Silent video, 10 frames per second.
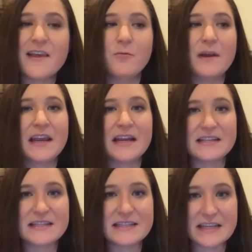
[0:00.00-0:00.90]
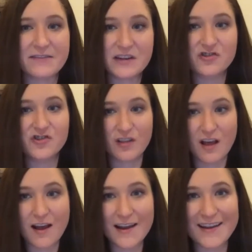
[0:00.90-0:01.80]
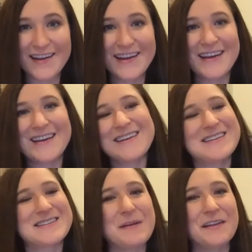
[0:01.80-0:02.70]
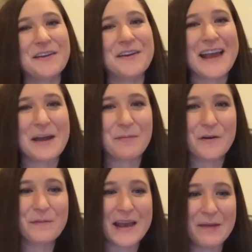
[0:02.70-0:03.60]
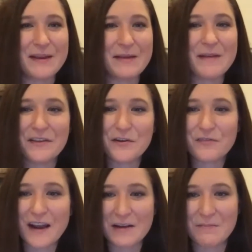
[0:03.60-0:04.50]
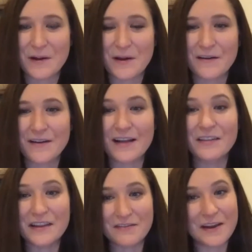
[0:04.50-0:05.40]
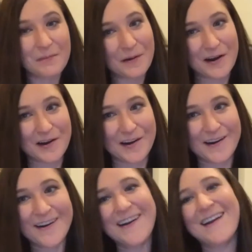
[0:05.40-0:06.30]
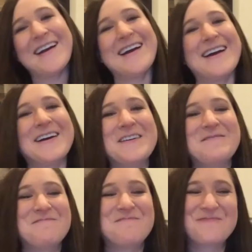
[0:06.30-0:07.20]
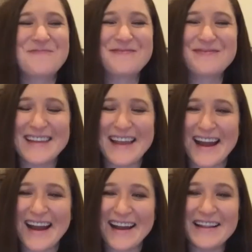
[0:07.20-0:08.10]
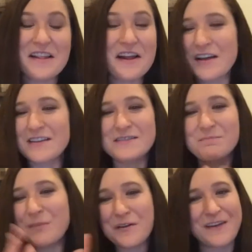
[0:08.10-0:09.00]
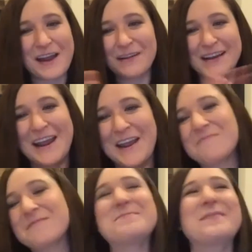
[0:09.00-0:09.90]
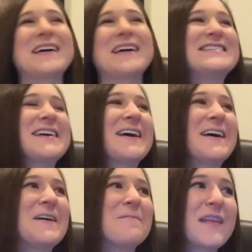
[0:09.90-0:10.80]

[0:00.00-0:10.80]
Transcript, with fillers: we conceived in July. Oh. So my little April baby, my little rainbow, Olivia yeah. Parker, um, yeah, that's lovely. Both family names, but um,